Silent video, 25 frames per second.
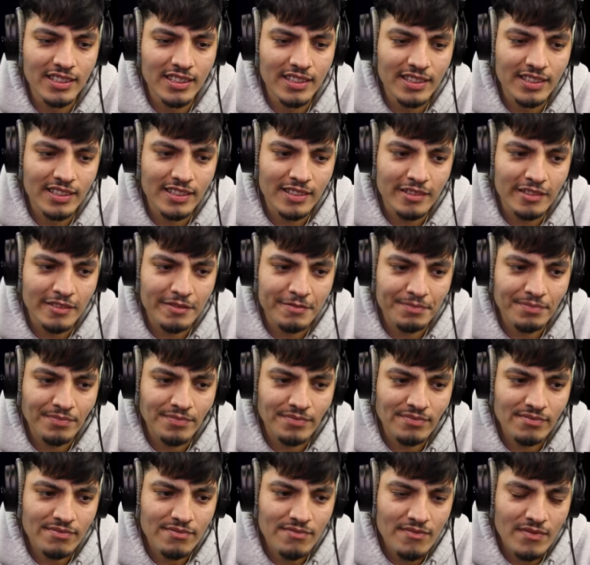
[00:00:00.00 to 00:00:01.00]

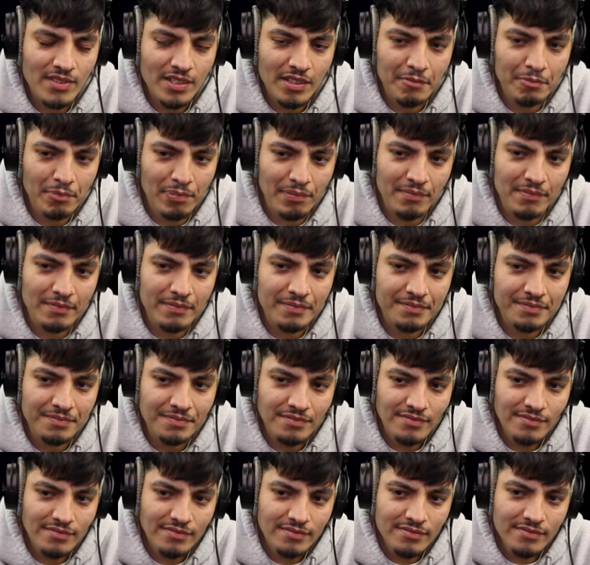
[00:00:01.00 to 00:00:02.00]

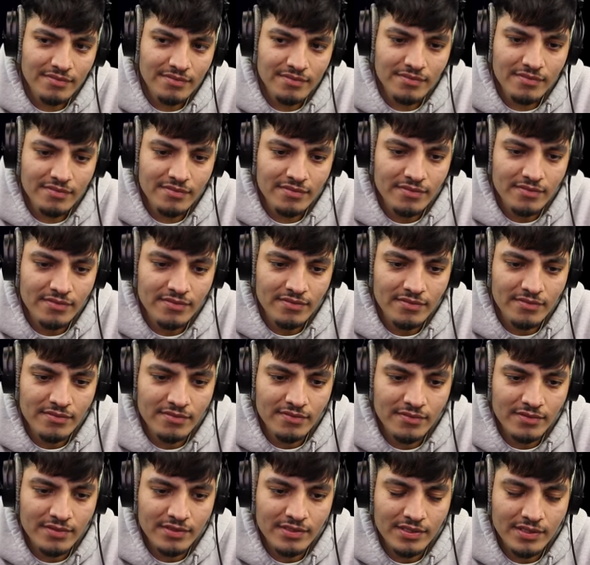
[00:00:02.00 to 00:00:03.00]

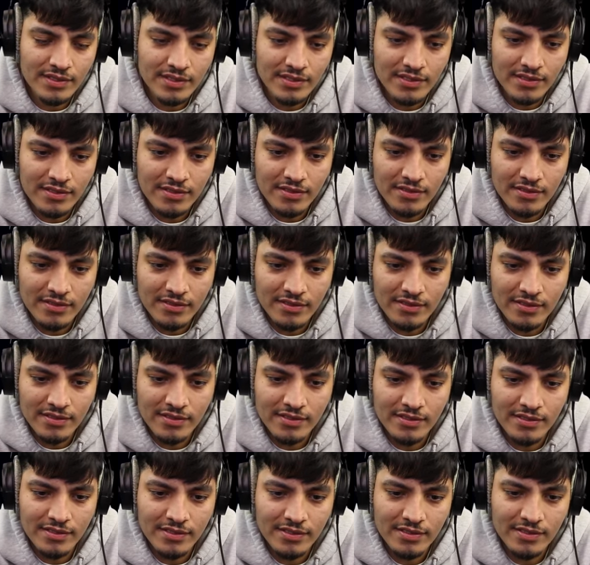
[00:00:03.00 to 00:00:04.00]

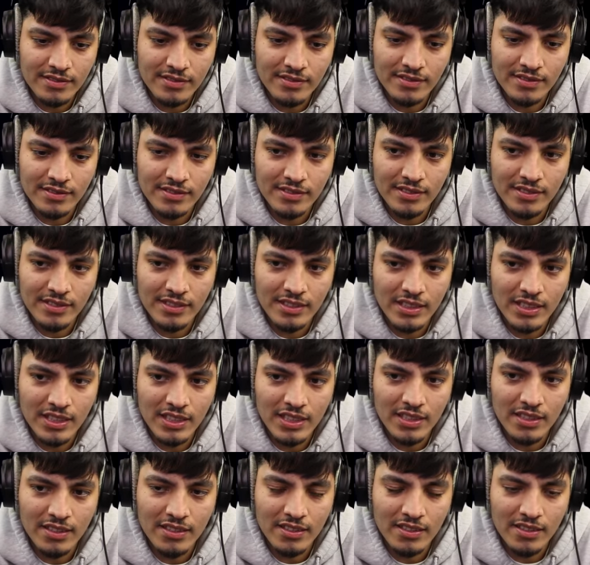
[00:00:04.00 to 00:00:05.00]

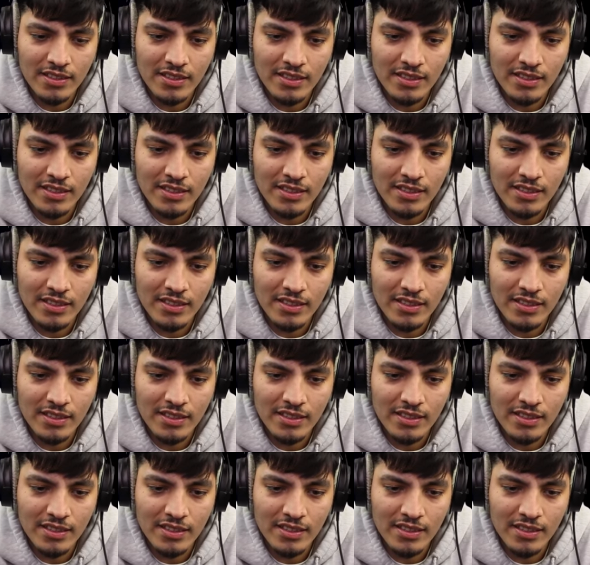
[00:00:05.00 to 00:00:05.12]
Nothing is said.